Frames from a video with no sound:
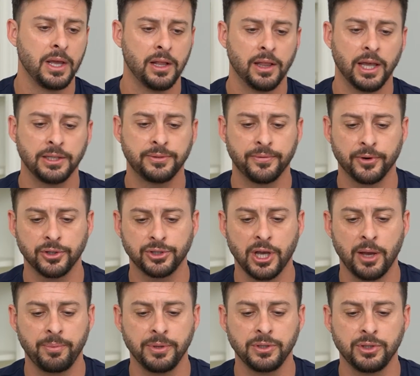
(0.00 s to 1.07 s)
Let's first
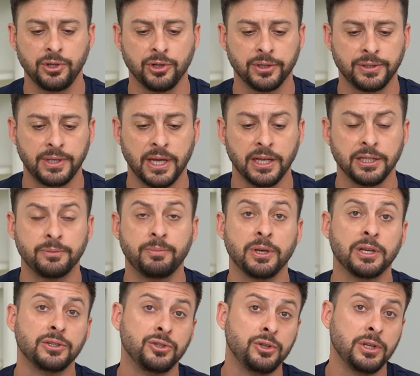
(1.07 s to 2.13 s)
hop into your settings
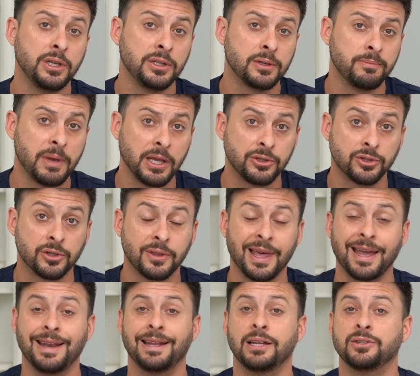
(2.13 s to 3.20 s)
because you need to make sure
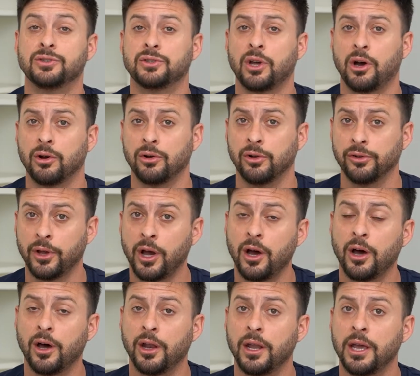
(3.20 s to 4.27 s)
that it is toggled
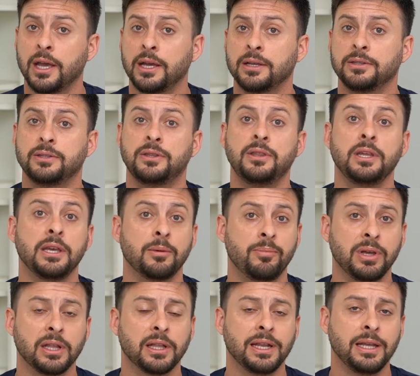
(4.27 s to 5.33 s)
on the
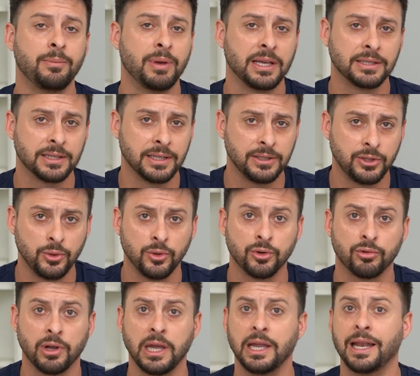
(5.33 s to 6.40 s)
ability basically to
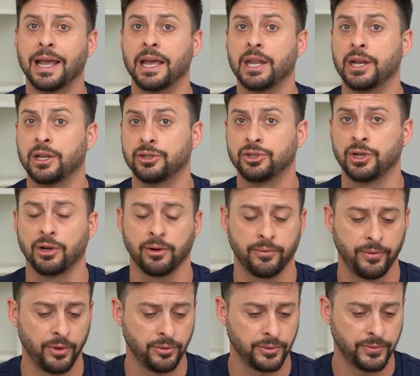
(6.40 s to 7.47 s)
create and share
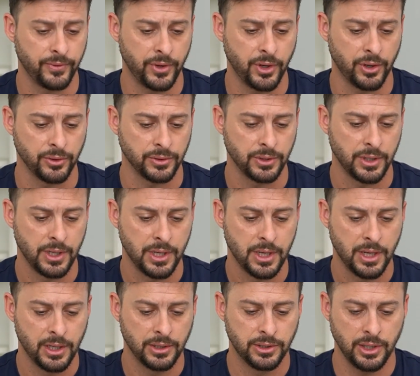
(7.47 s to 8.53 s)
those photos.
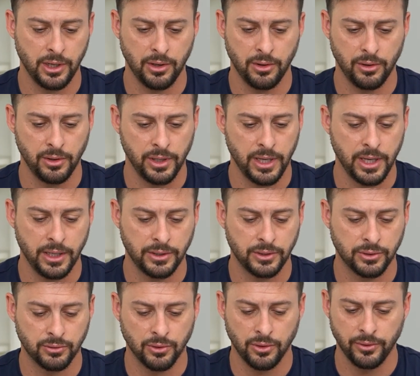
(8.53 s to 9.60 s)
So
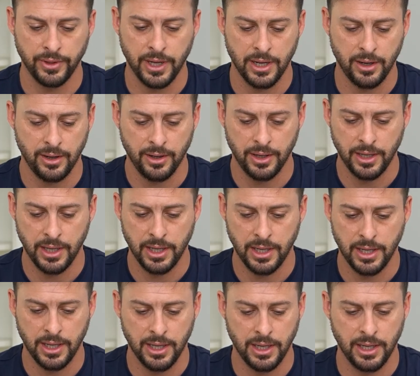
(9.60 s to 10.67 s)
let's scroll down
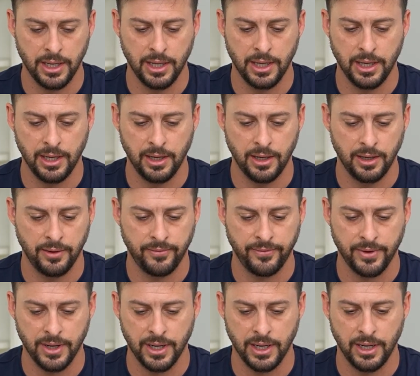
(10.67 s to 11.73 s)
and
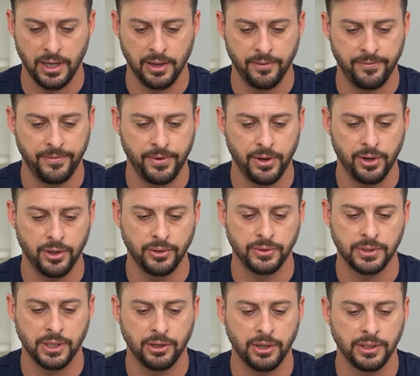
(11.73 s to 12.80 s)
find
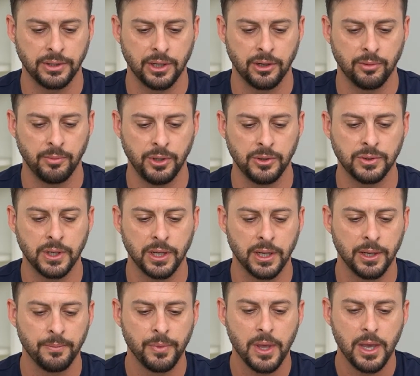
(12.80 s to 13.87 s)
photos. There it is under music.